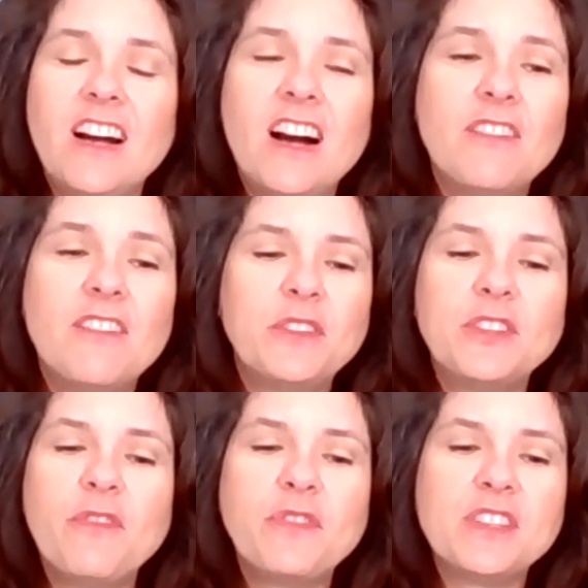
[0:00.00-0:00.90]

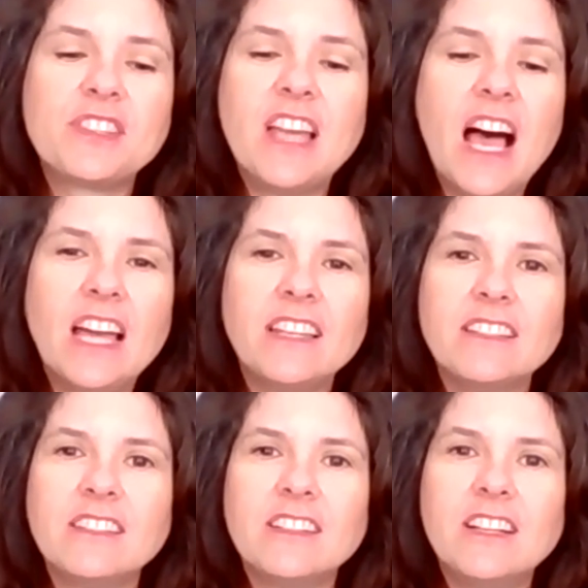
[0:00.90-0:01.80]
Philadelphia is not
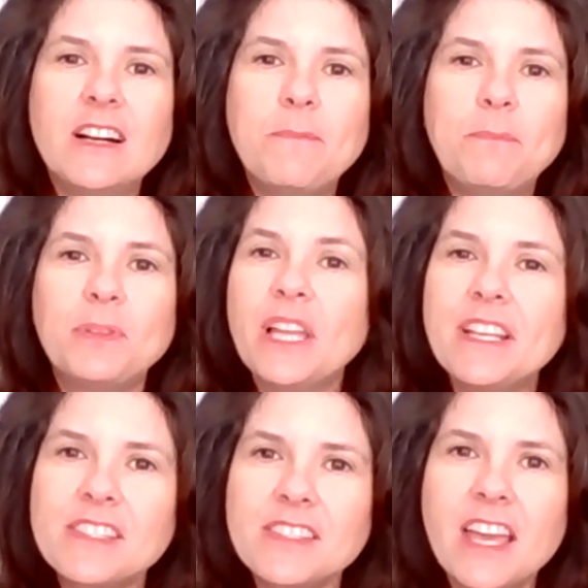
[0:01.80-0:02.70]
a
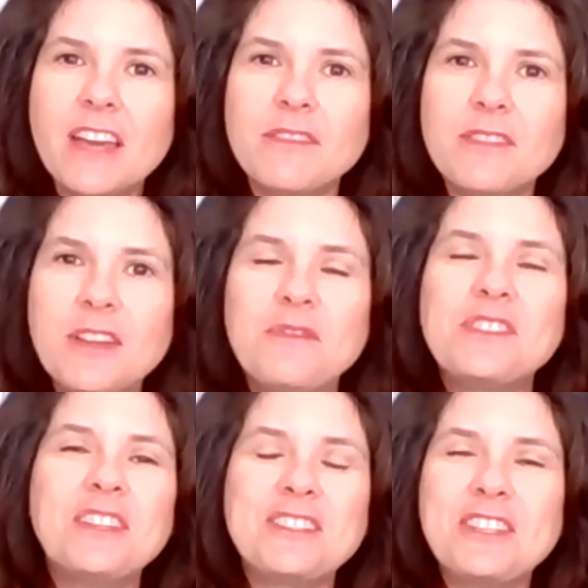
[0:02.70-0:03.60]
place that
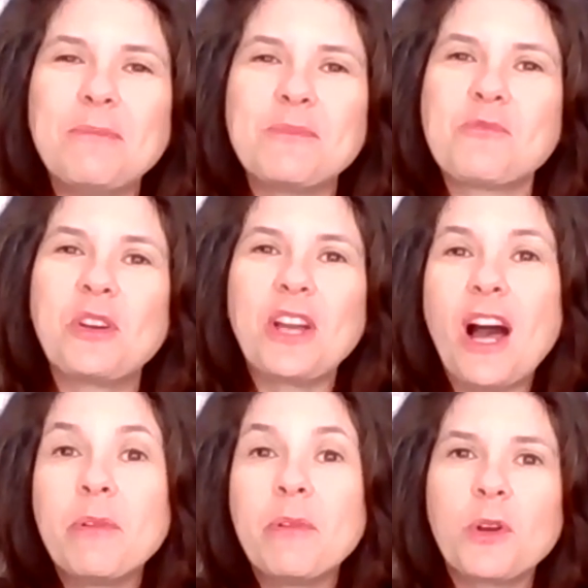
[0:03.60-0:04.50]
visiting teams want to
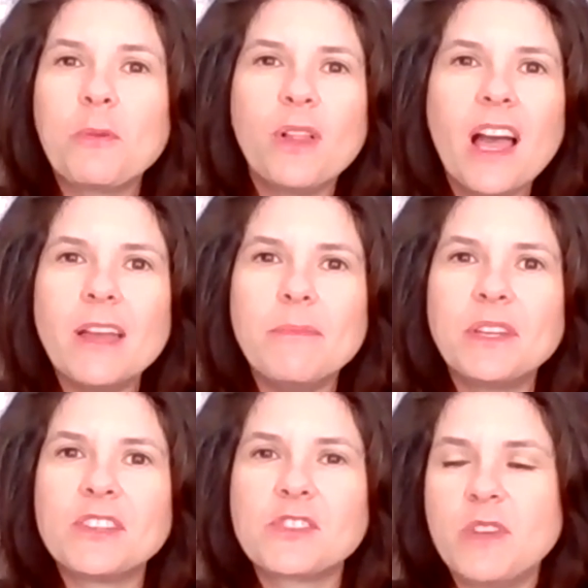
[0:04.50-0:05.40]
come and want to play,
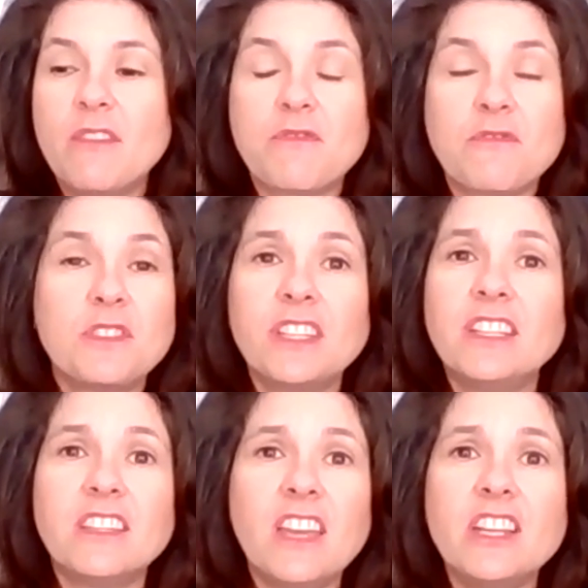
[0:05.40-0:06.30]
because we have
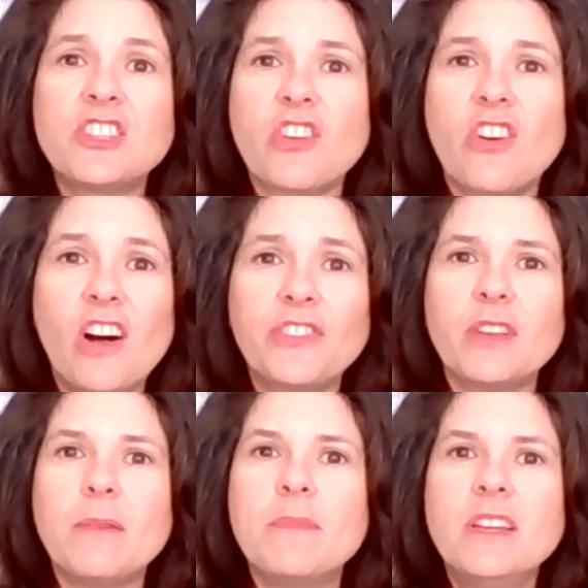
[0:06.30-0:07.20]
really engaged,
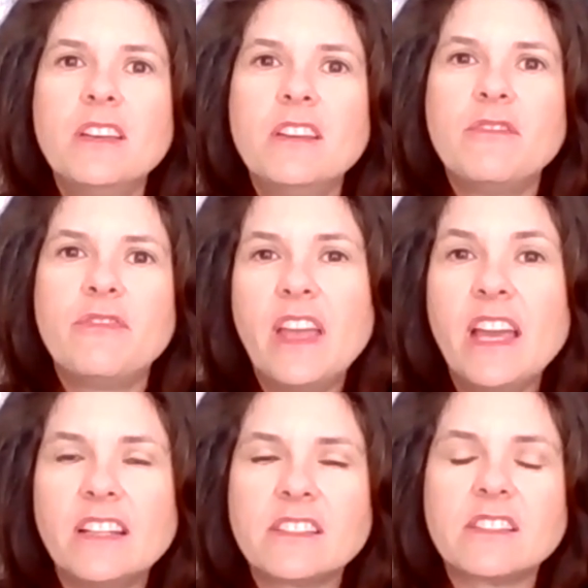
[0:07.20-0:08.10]
awesome
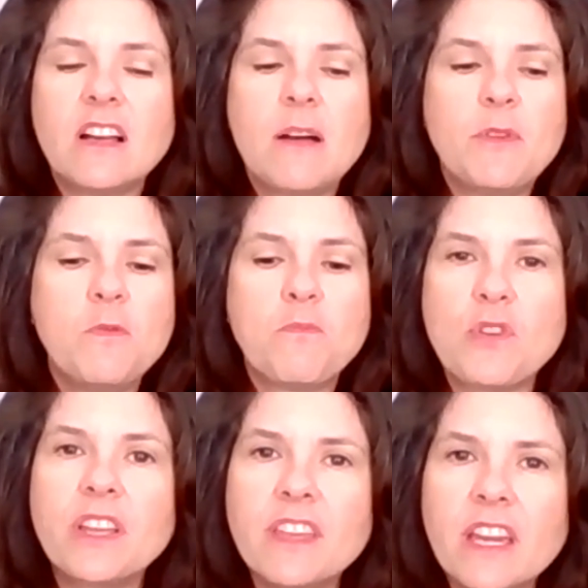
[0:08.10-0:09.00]
fans who
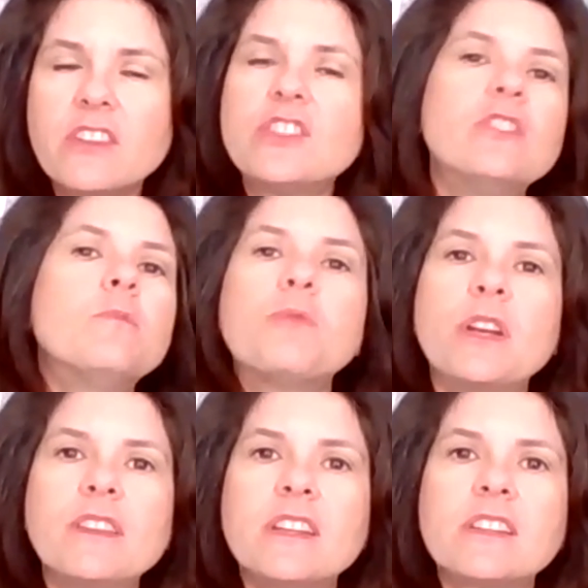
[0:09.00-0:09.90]
bring the energy, who
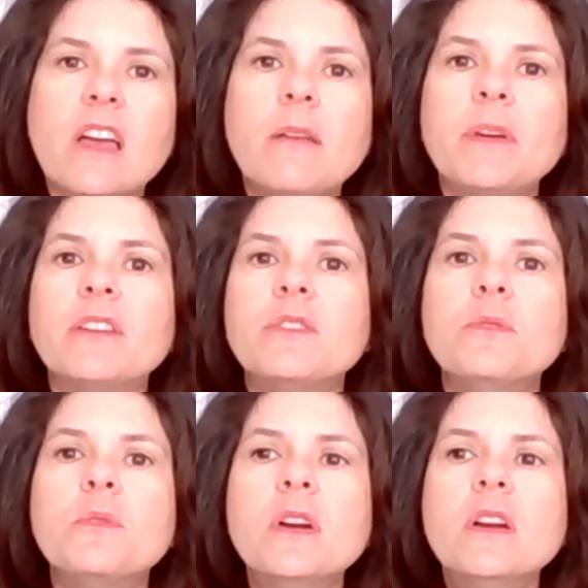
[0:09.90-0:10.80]
bring the excitement,
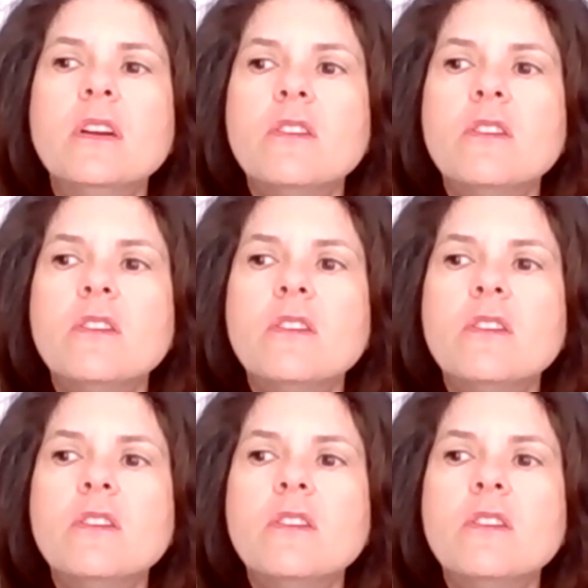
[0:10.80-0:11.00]
who